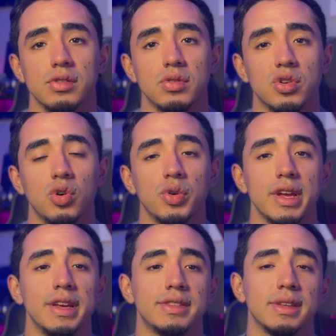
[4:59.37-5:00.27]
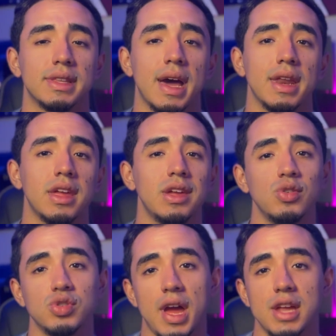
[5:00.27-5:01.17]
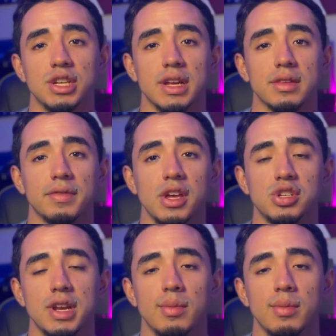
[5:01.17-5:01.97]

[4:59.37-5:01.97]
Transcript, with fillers: So gold isn't that huge hedge against inflation